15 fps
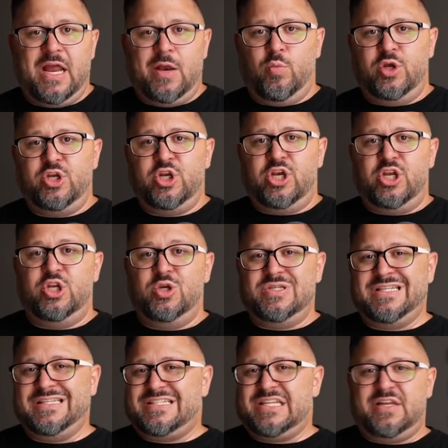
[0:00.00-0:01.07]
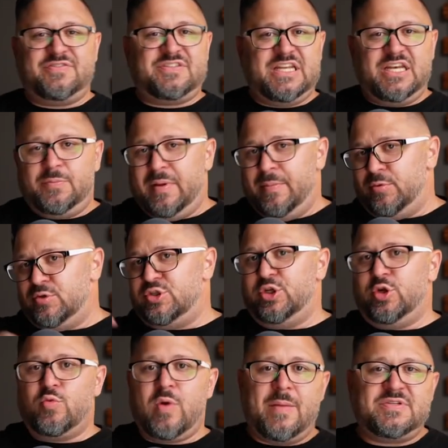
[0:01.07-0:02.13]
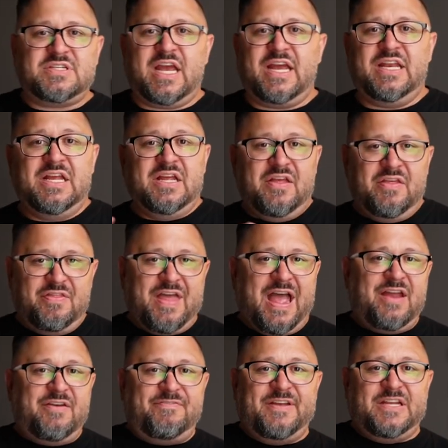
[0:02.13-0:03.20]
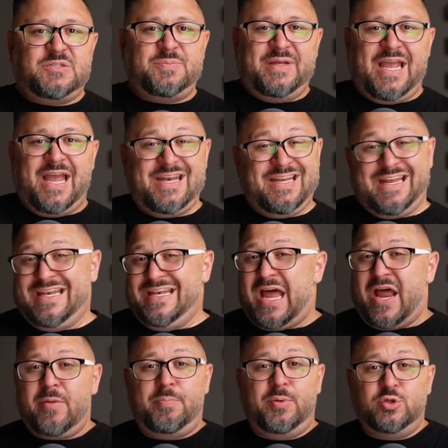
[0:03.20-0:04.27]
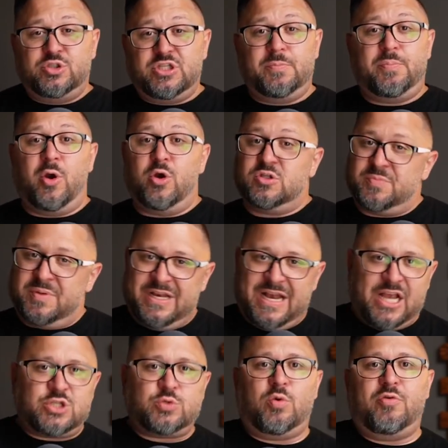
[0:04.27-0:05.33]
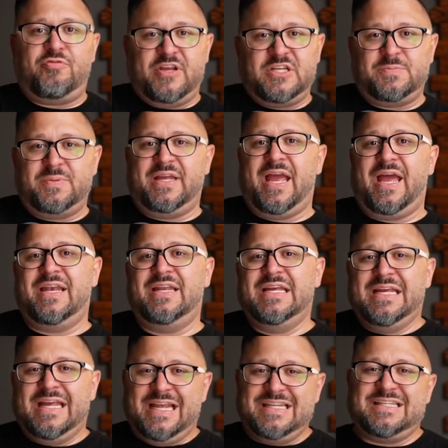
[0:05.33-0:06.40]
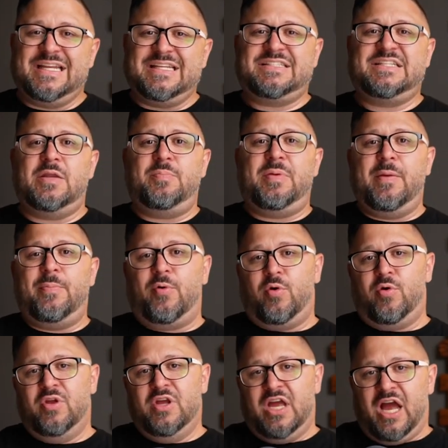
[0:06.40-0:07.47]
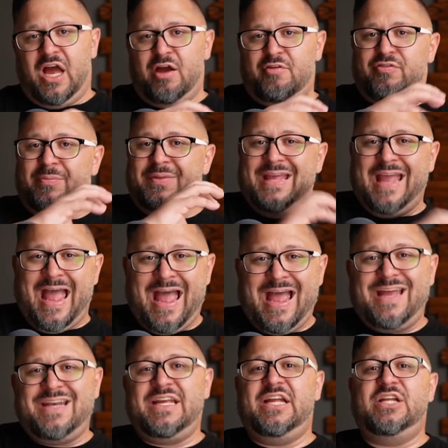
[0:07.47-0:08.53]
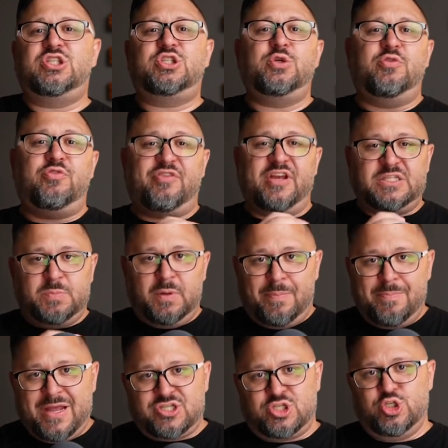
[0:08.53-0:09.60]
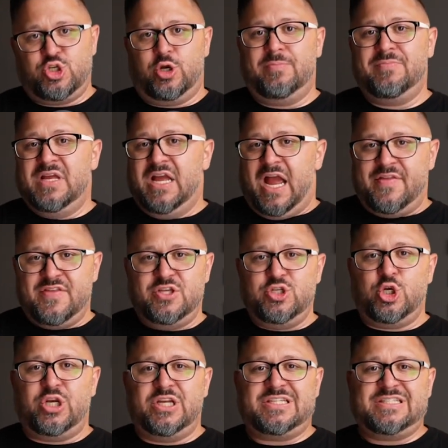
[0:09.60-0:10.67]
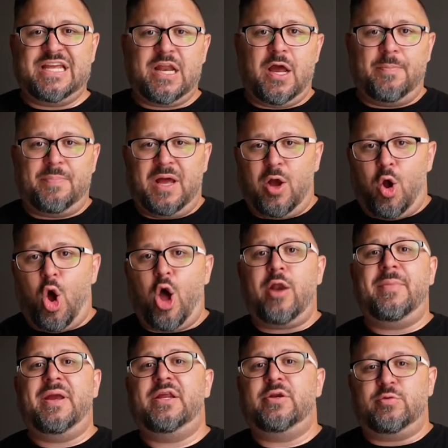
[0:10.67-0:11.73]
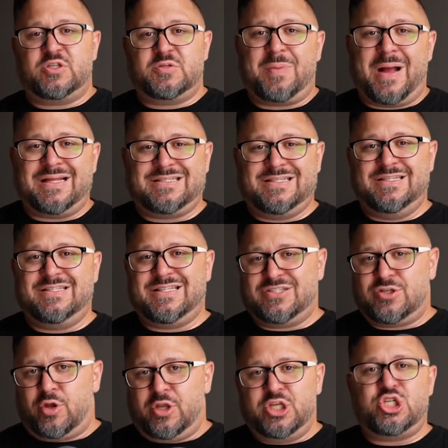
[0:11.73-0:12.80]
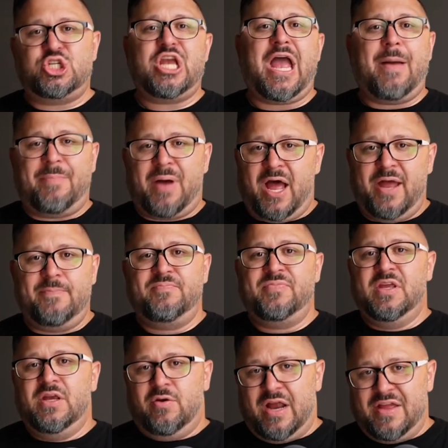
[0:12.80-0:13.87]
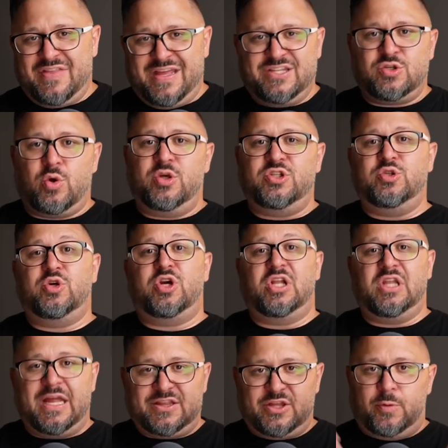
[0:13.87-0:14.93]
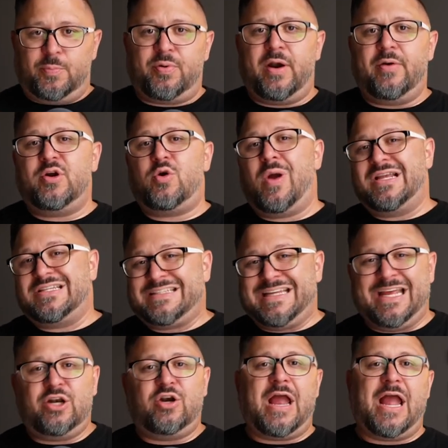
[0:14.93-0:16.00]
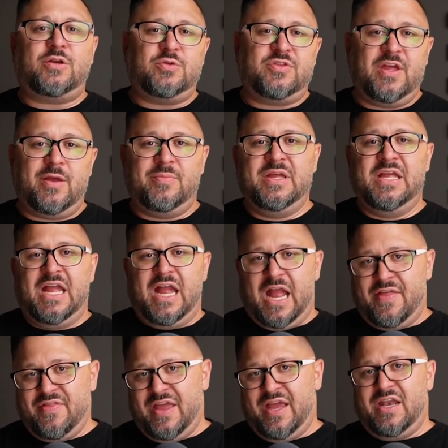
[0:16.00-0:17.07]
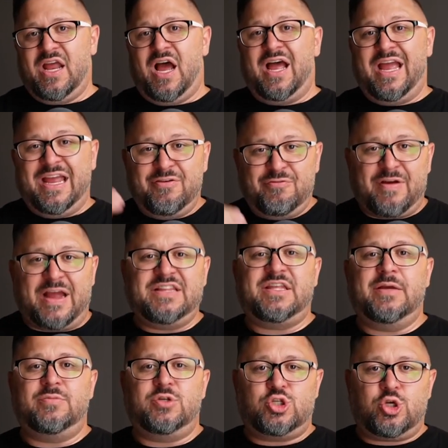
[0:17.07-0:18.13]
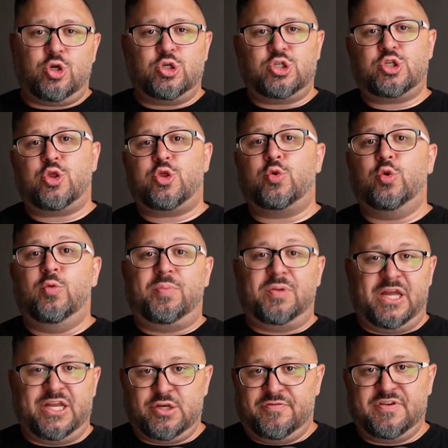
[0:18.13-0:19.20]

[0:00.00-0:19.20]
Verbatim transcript: And what you're going to do is instead of sending people to your website, that Facebook ad, and again, not a boosted post, but an actual Facebook ad, is going to send people uh, from the ad into Facebook Messenger. And then you're going to set up uh, automated responses. That's called a chat bot, right? That is going to collect their prayer requests, interact with them, and then uh, invite them to church through Plan Your